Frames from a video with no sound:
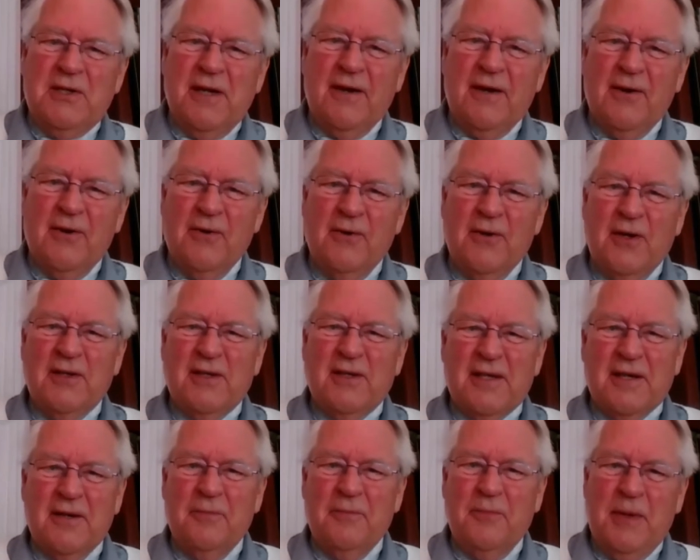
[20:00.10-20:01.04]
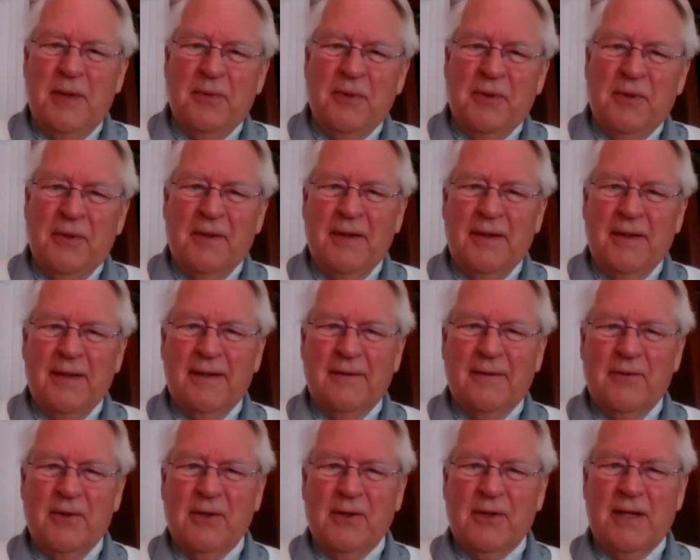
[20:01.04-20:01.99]
known, and so people
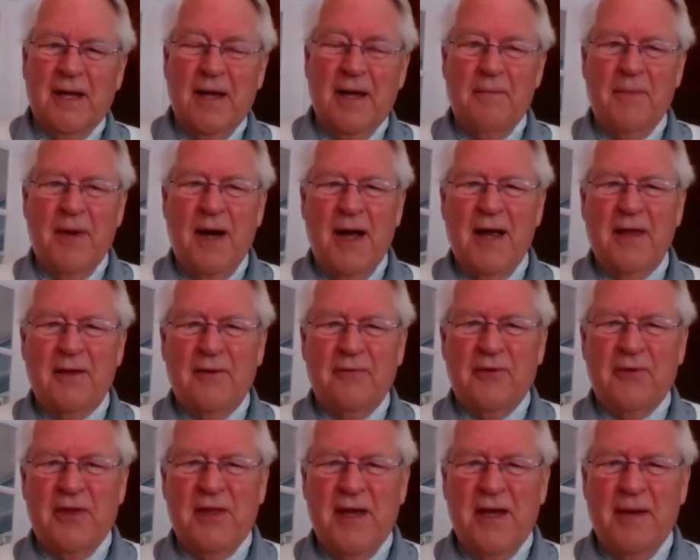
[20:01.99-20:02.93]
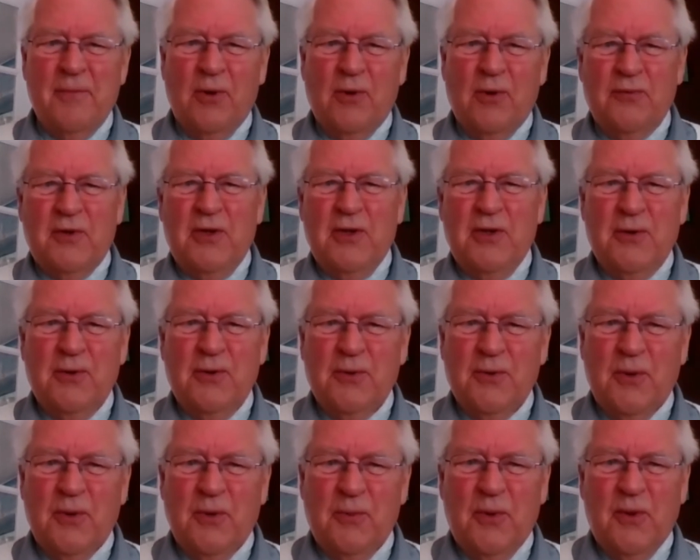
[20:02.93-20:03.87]
will come either for them or for you
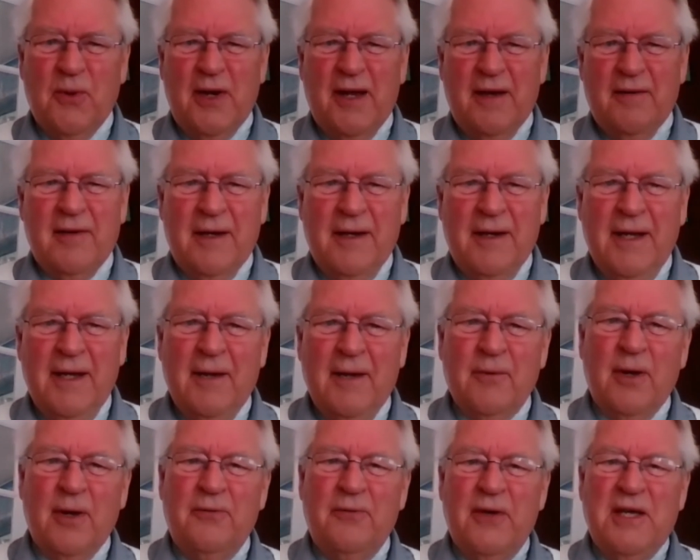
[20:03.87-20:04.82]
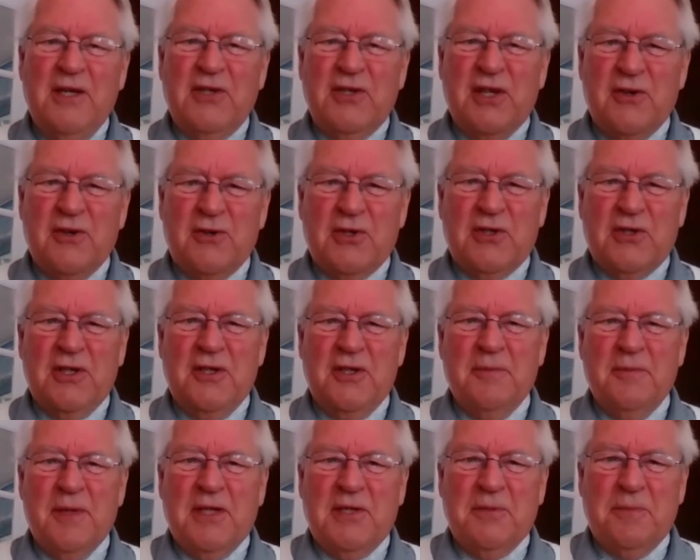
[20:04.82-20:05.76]
or whatever. Well, if he's interested,
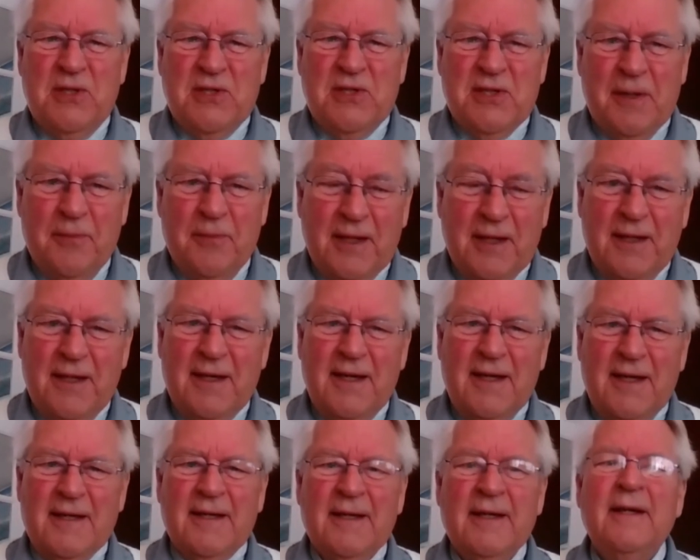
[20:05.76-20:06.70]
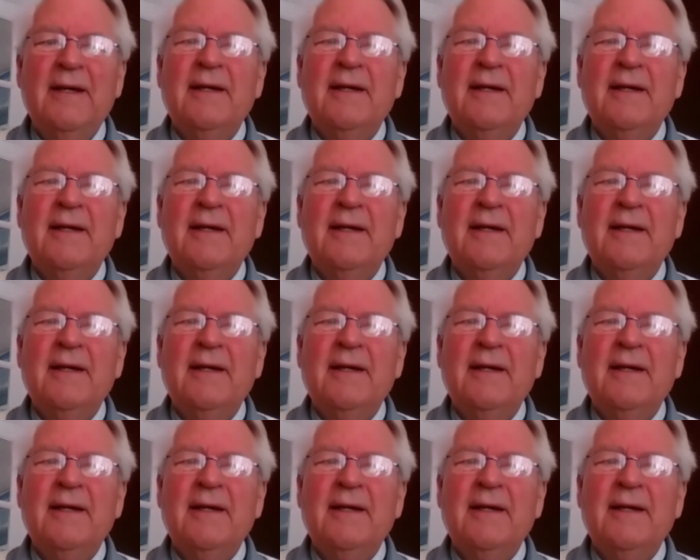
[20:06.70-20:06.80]
there must be something in it.